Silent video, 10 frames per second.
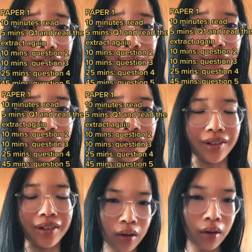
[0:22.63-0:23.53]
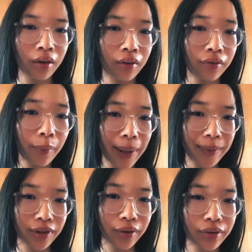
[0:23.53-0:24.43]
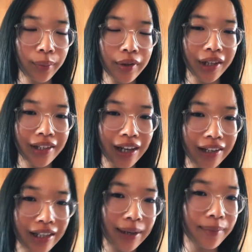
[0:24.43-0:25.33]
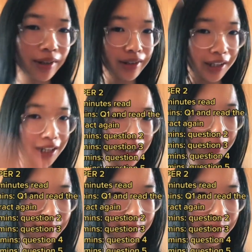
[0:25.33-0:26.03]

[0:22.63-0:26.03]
important. For paper 2, it's almost the exact same. See here?